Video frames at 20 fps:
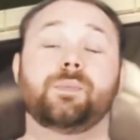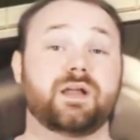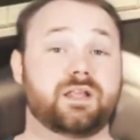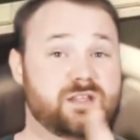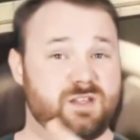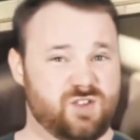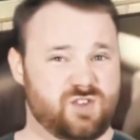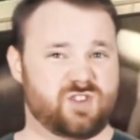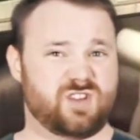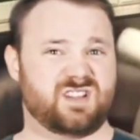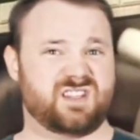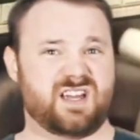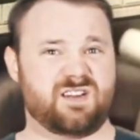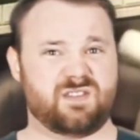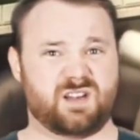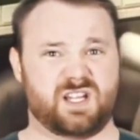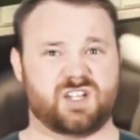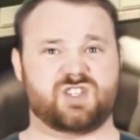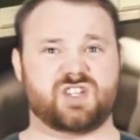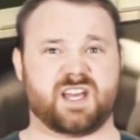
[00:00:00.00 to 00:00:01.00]
but you should
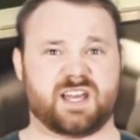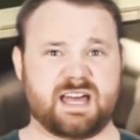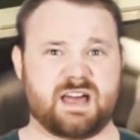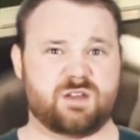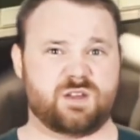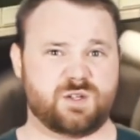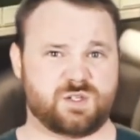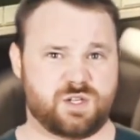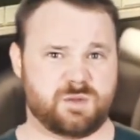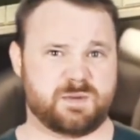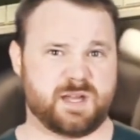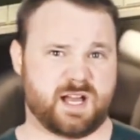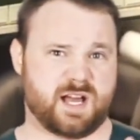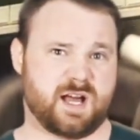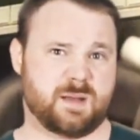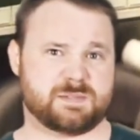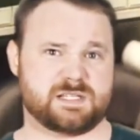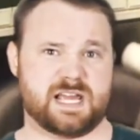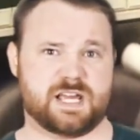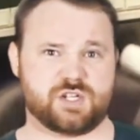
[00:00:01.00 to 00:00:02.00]
definitely check out
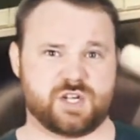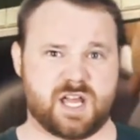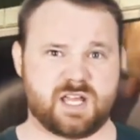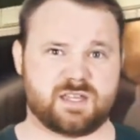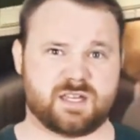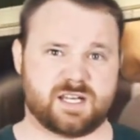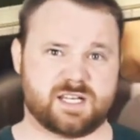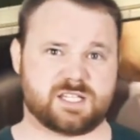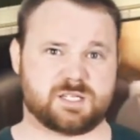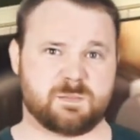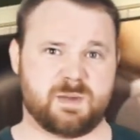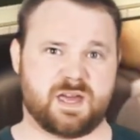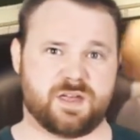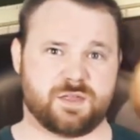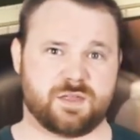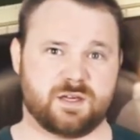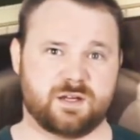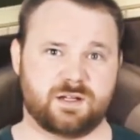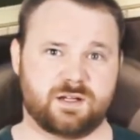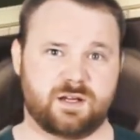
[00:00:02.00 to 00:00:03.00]
youtube.com/AnthonySmith
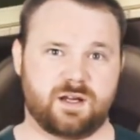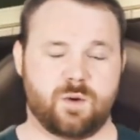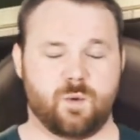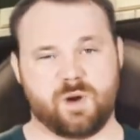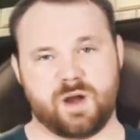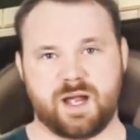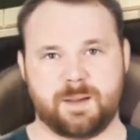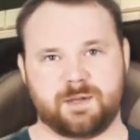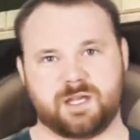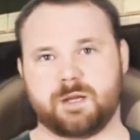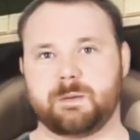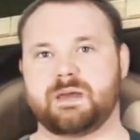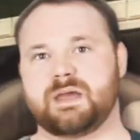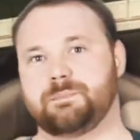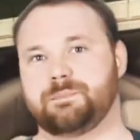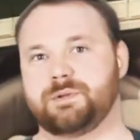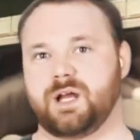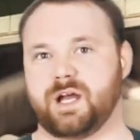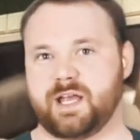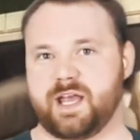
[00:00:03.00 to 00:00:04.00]
where I'm going to be
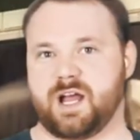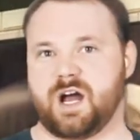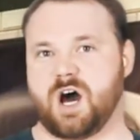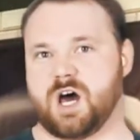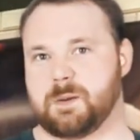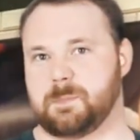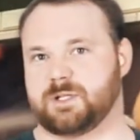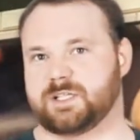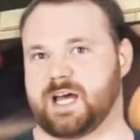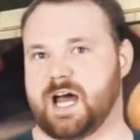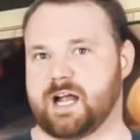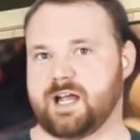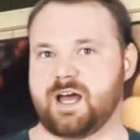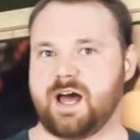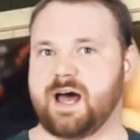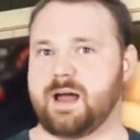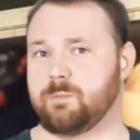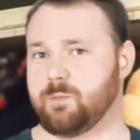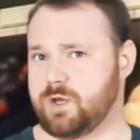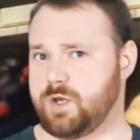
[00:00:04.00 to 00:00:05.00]
plugging
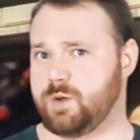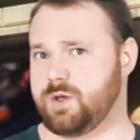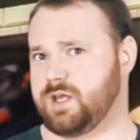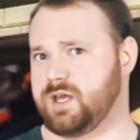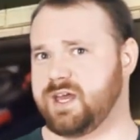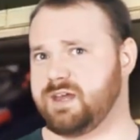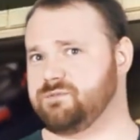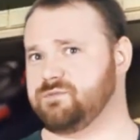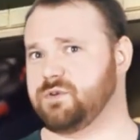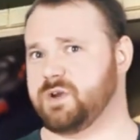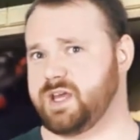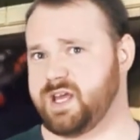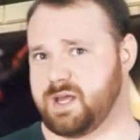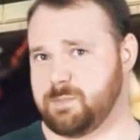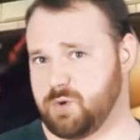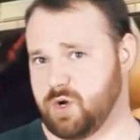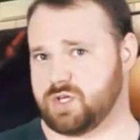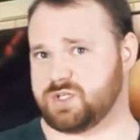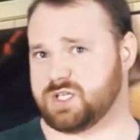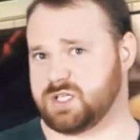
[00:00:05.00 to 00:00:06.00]
audible.com where you can get free
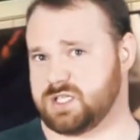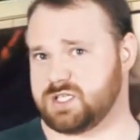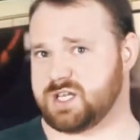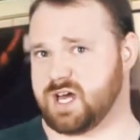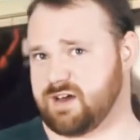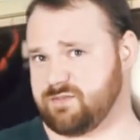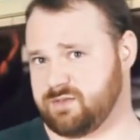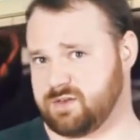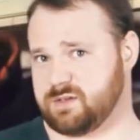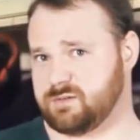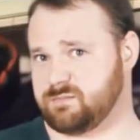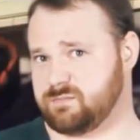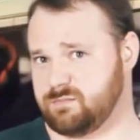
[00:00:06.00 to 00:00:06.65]
ebooks and stuff.